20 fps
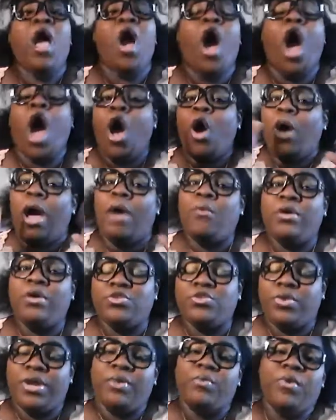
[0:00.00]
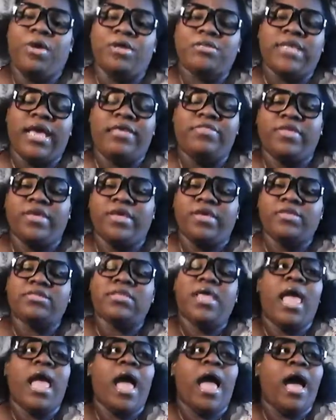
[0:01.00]
Oh, I just want to say this.
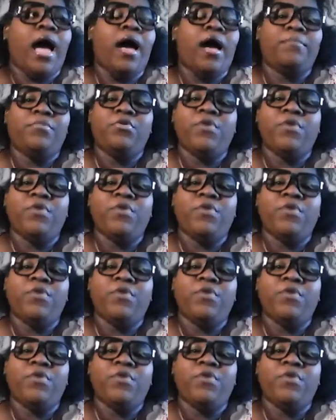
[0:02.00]
Um,